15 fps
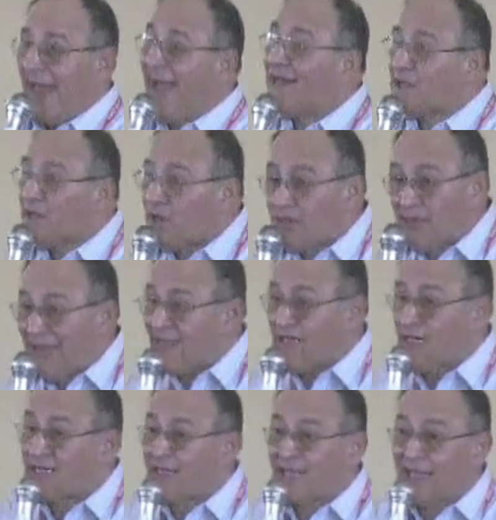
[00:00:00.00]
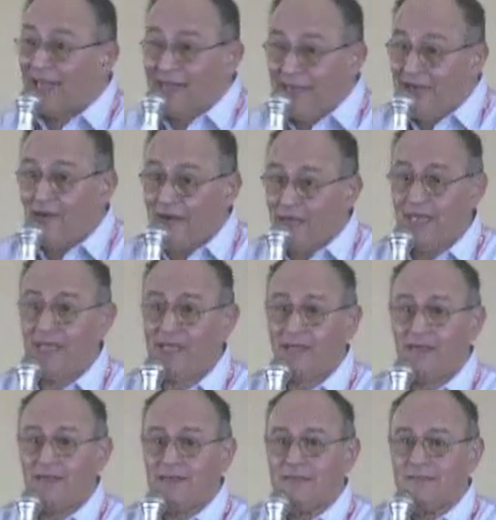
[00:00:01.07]
And he said it
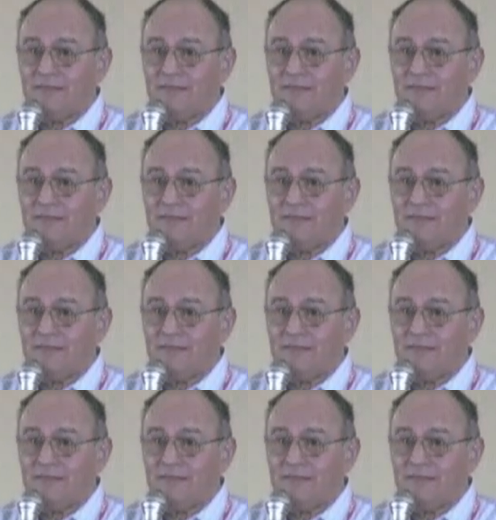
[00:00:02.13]
clearly.